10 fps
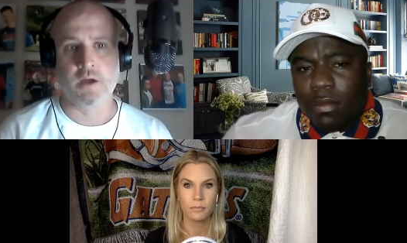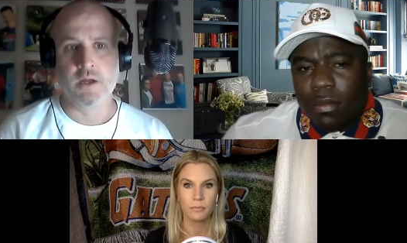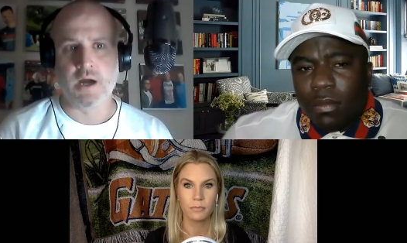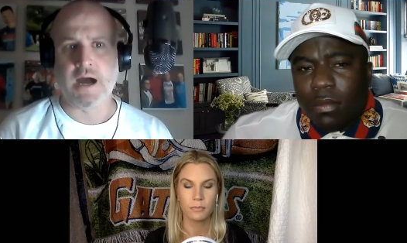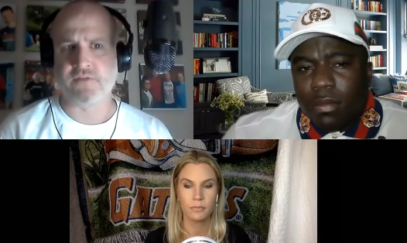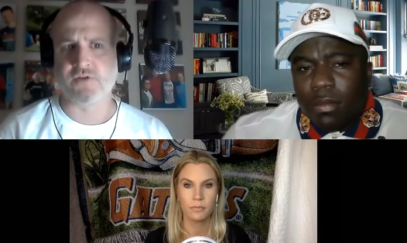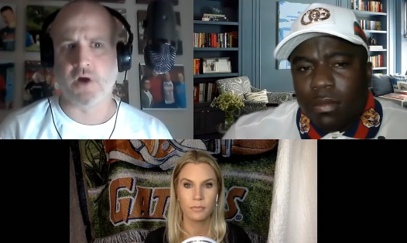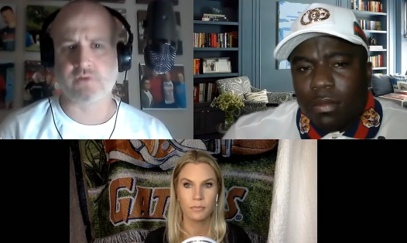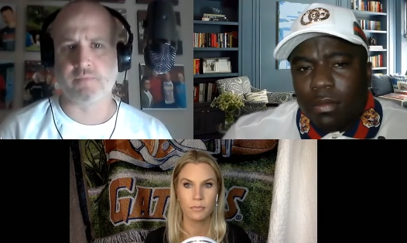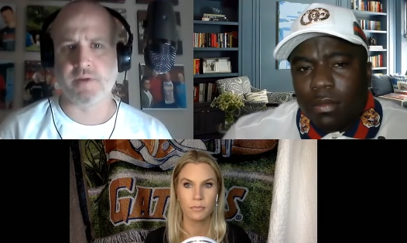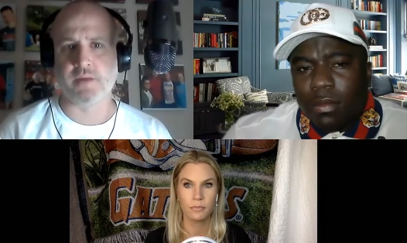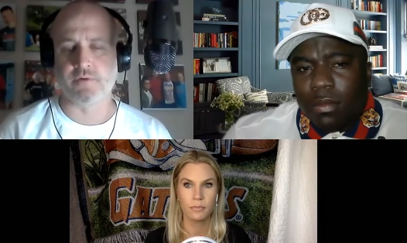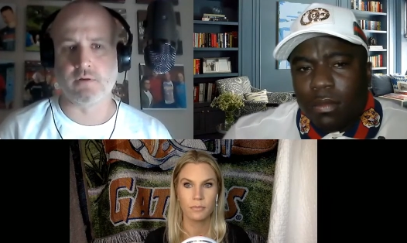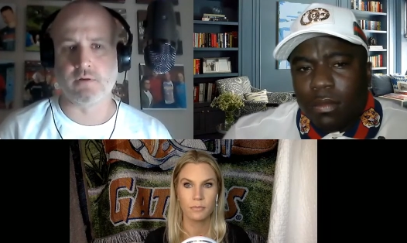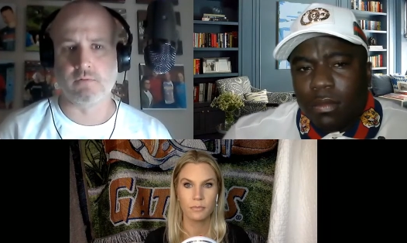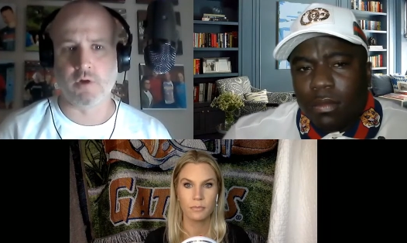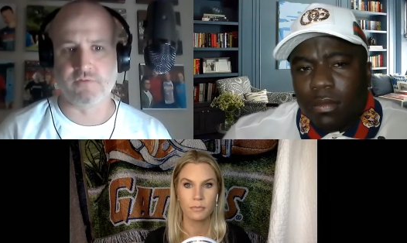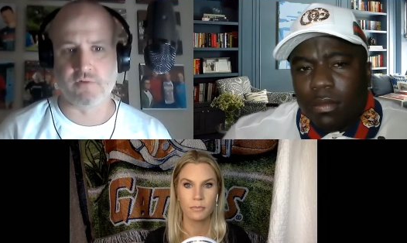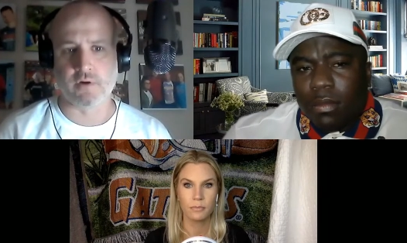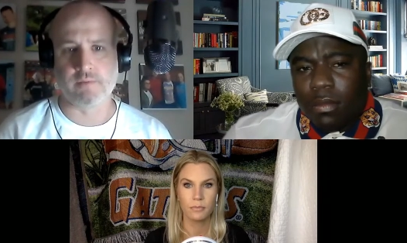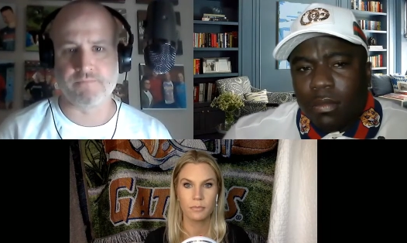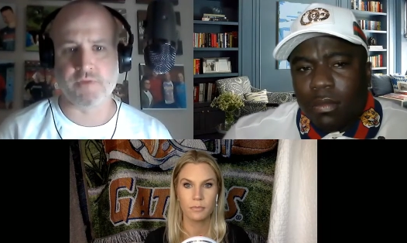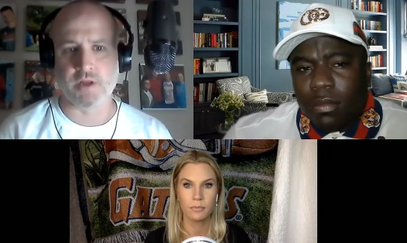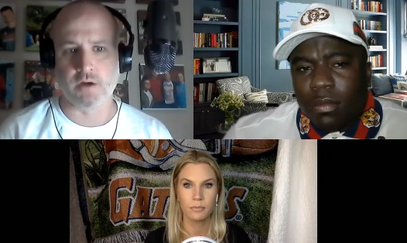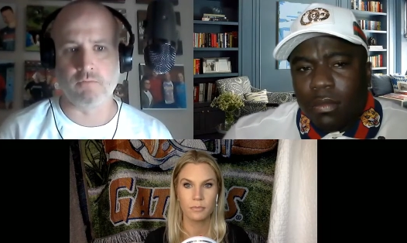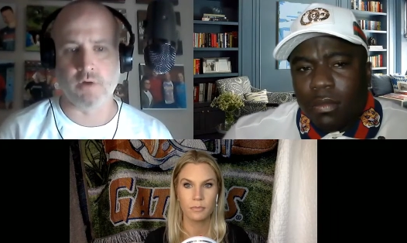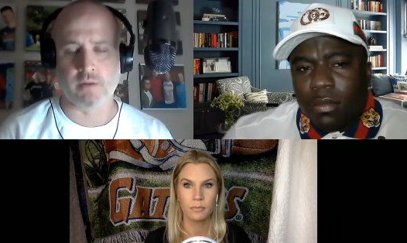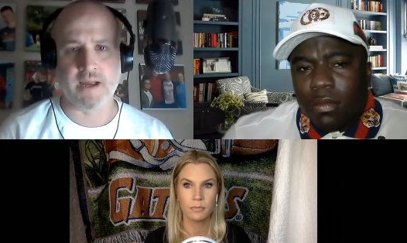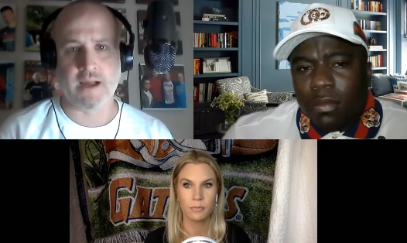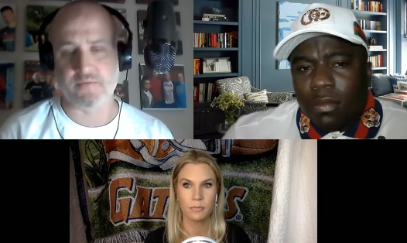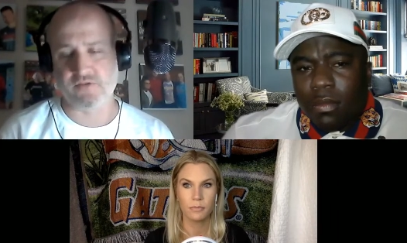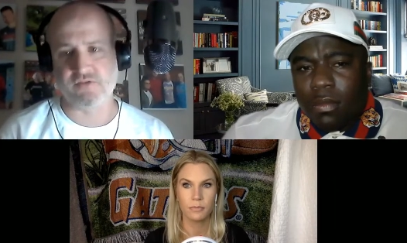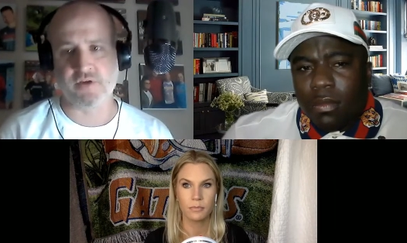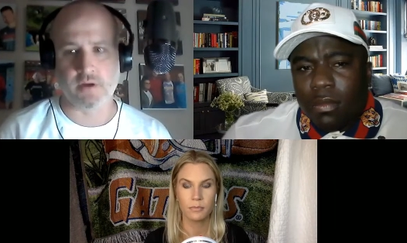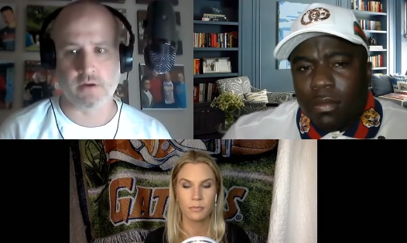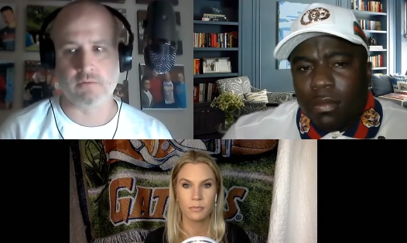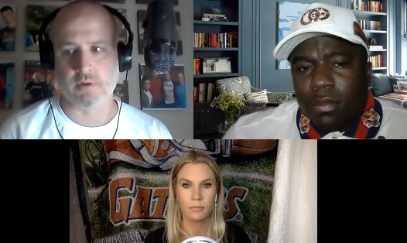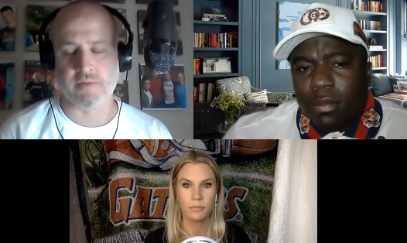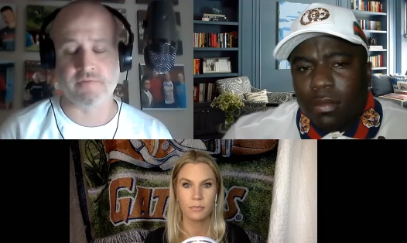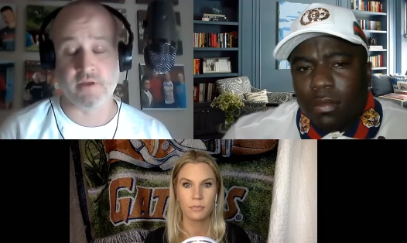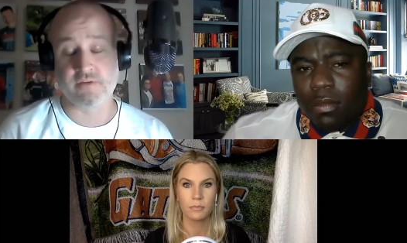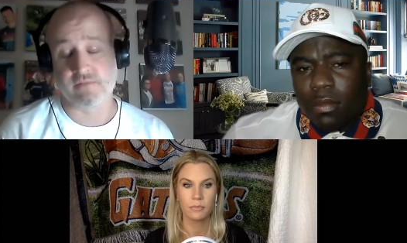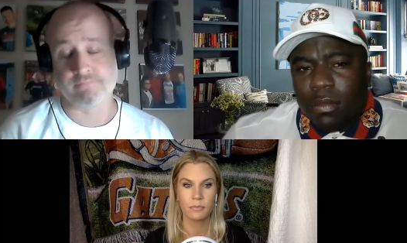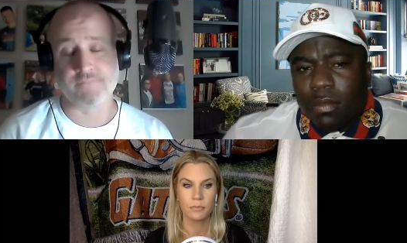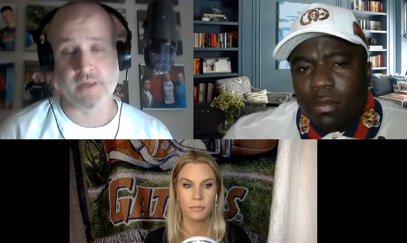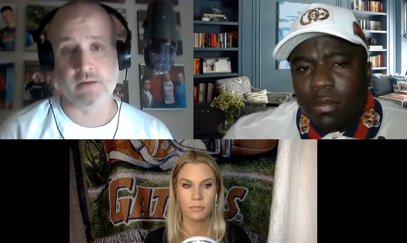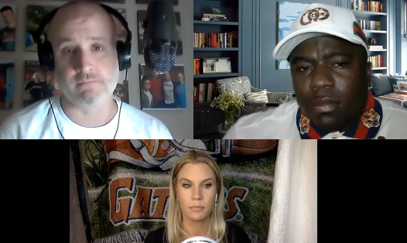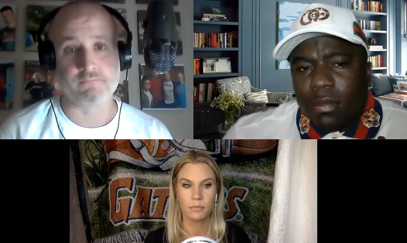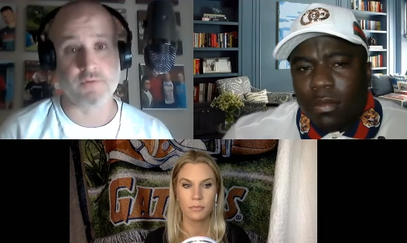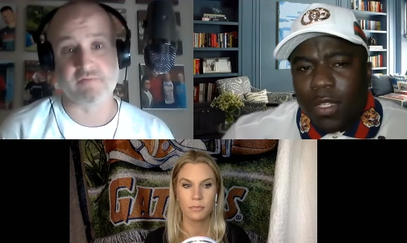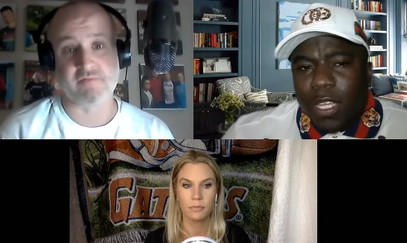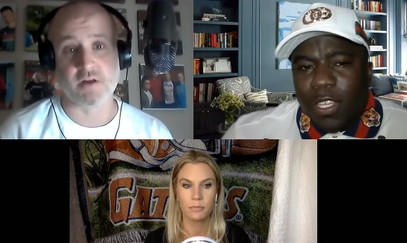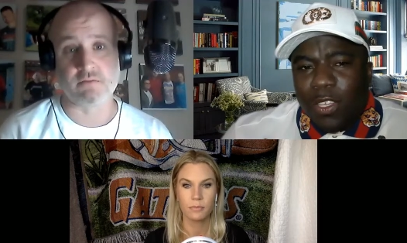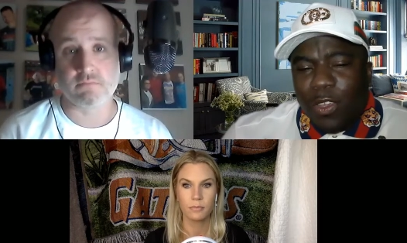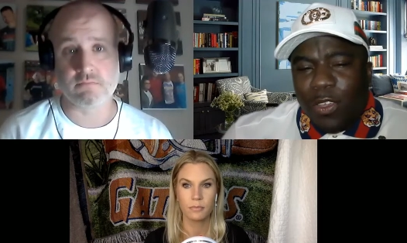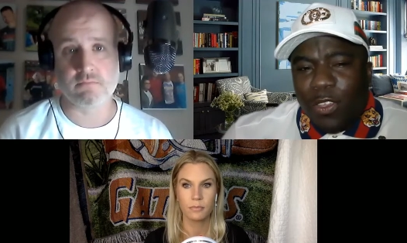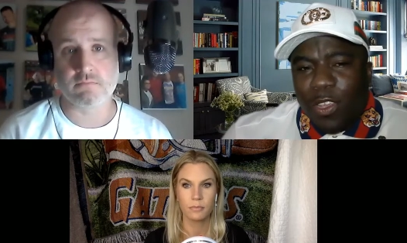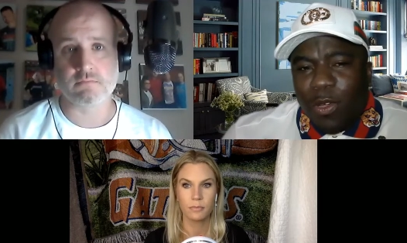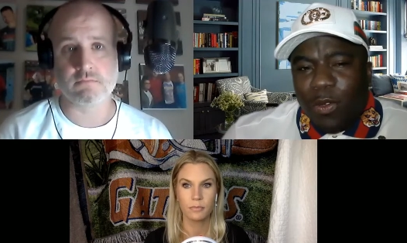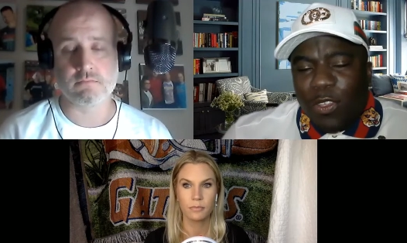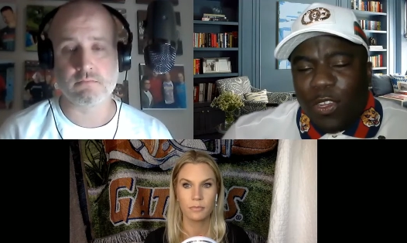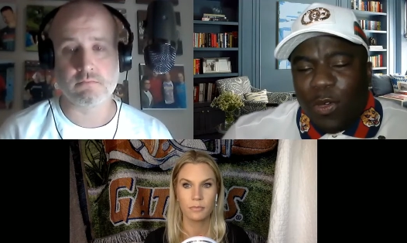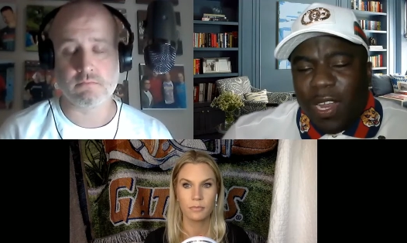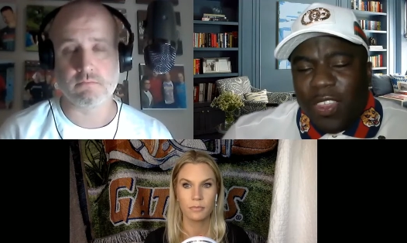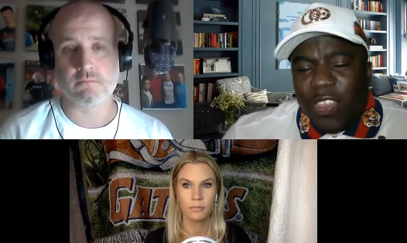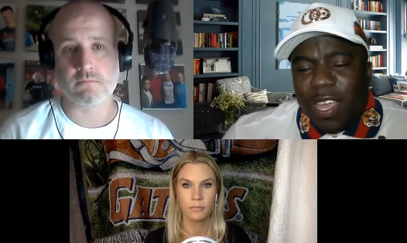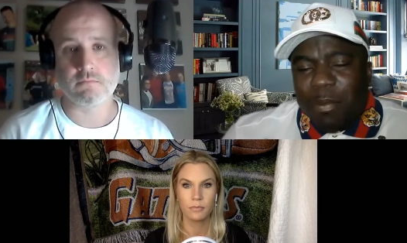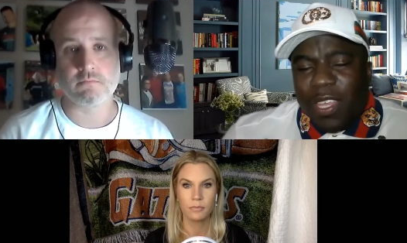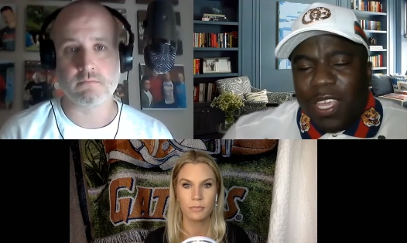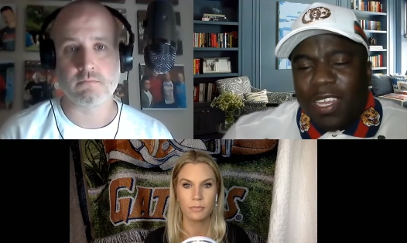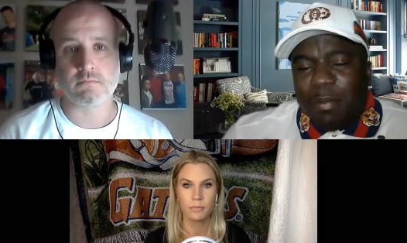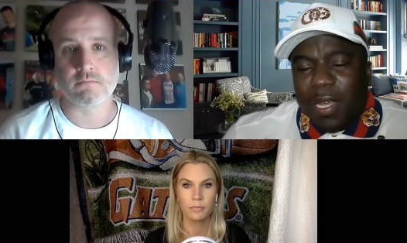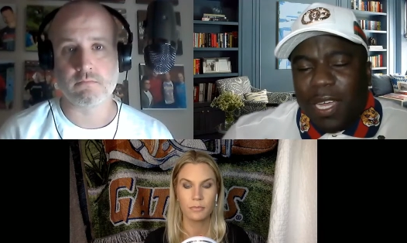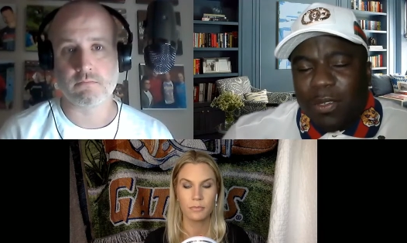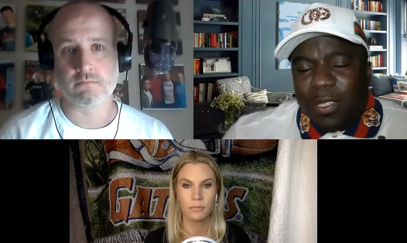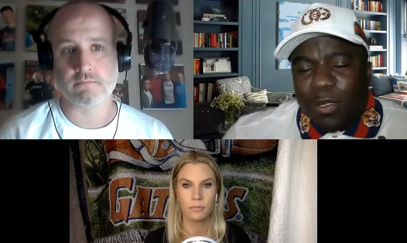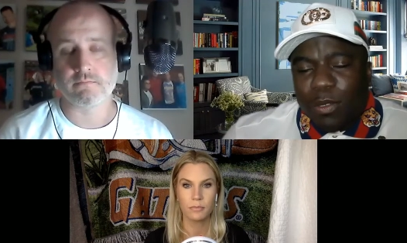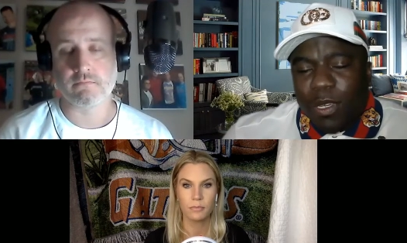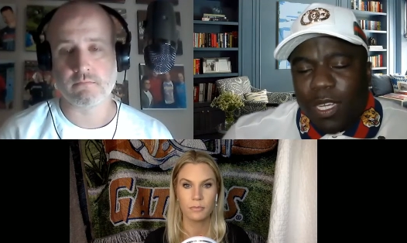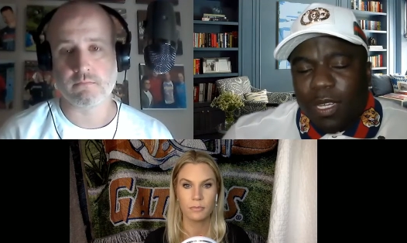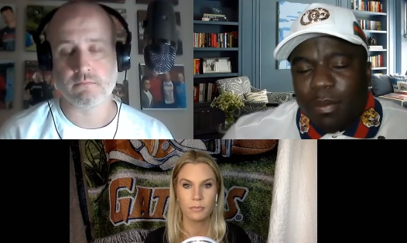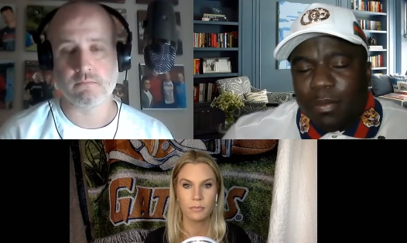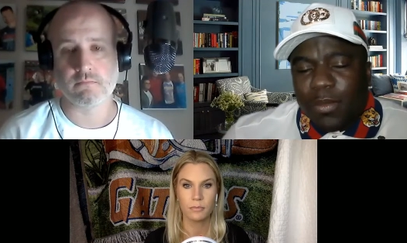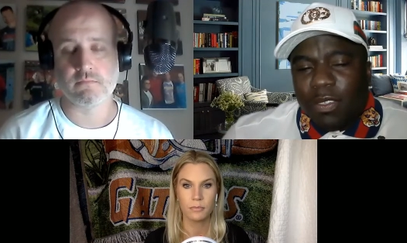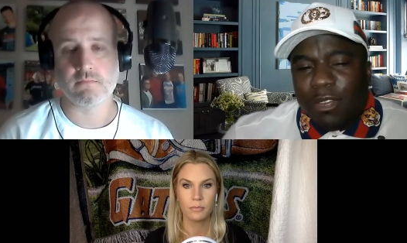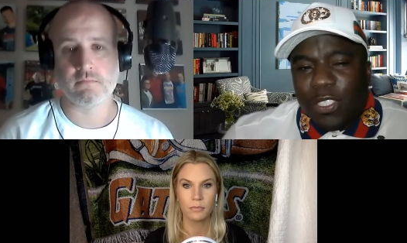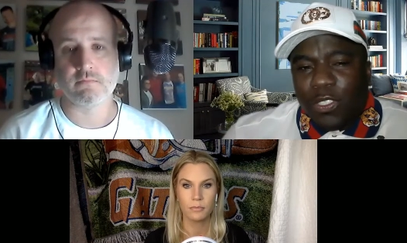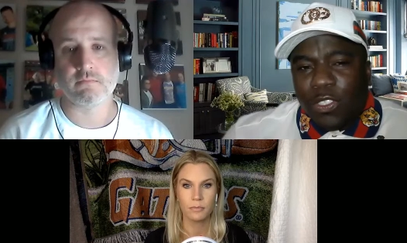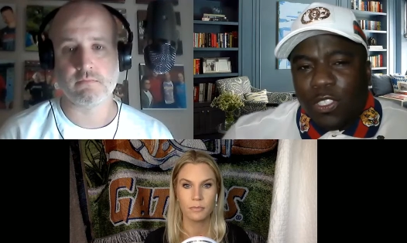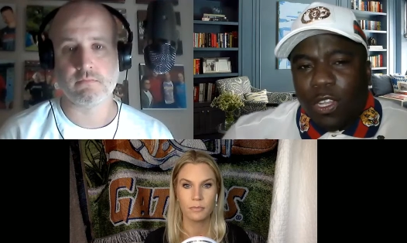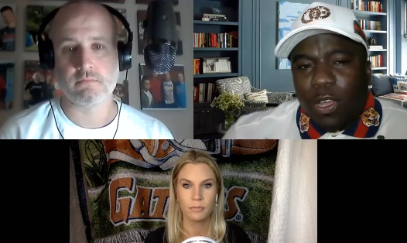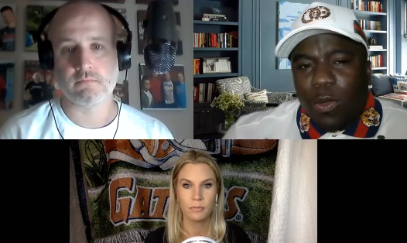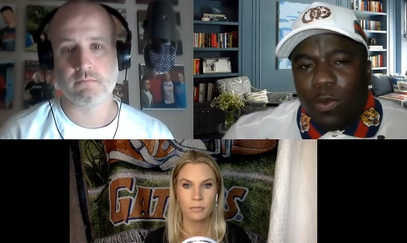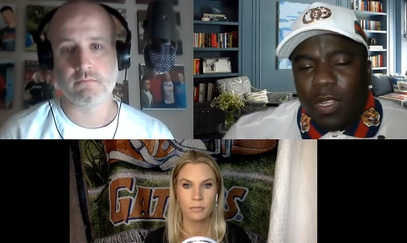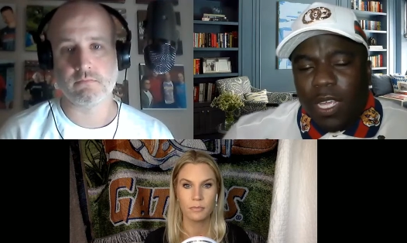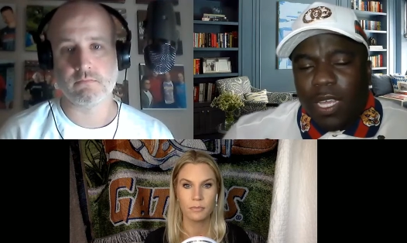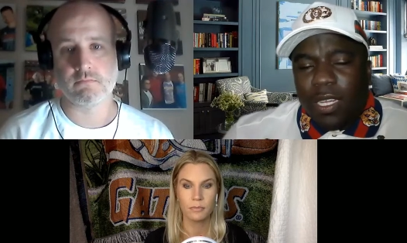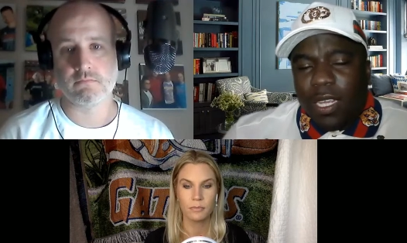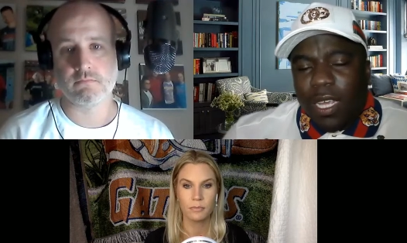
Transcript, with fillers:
Speaker 1: I talked to people wondering, you know, what are my options here? What about this? And yeah, it wasn't fun.
Speaker 2: You know, you know, you know what I think I'm thinking about um, Sylvester Stallone and